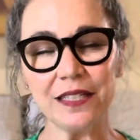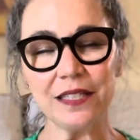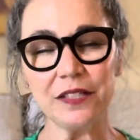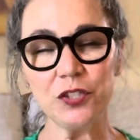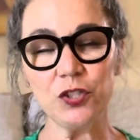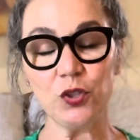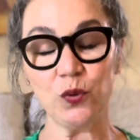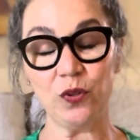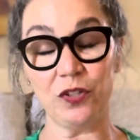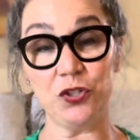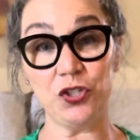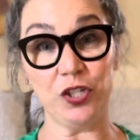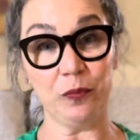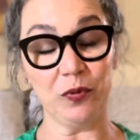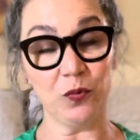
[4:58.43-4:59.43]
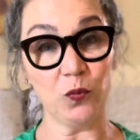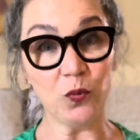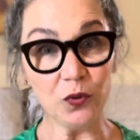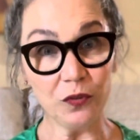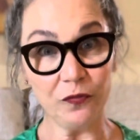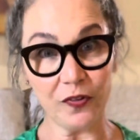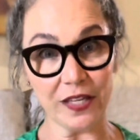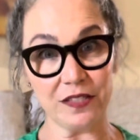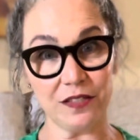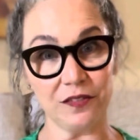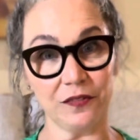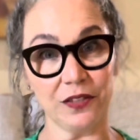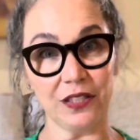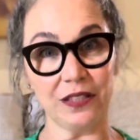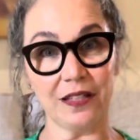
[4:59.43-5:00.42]
to the Sheep and Wool
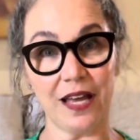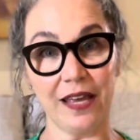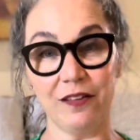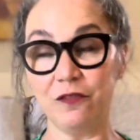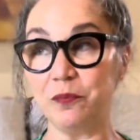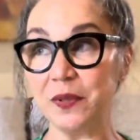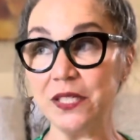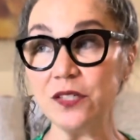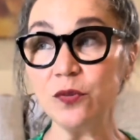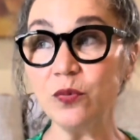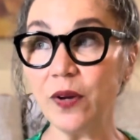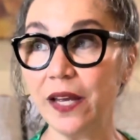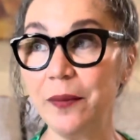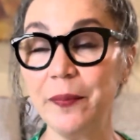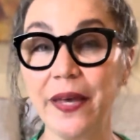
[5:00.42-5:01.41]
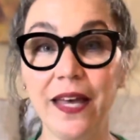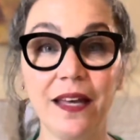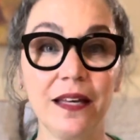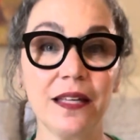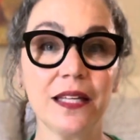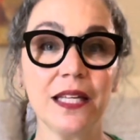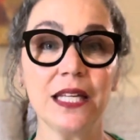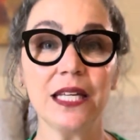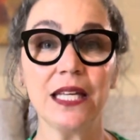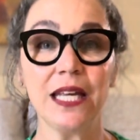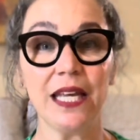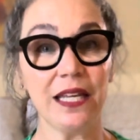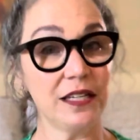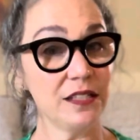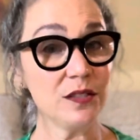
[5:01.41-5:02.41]
Festival. I have been to Rhinebeck
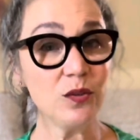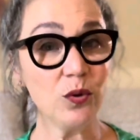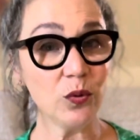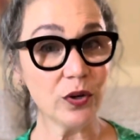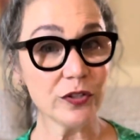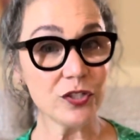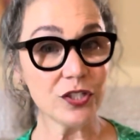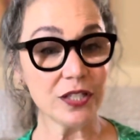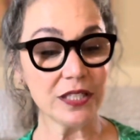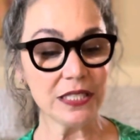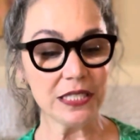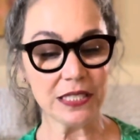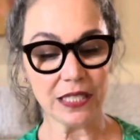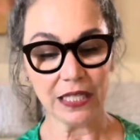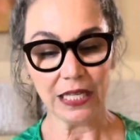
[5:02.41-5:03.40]
It is gorgeous,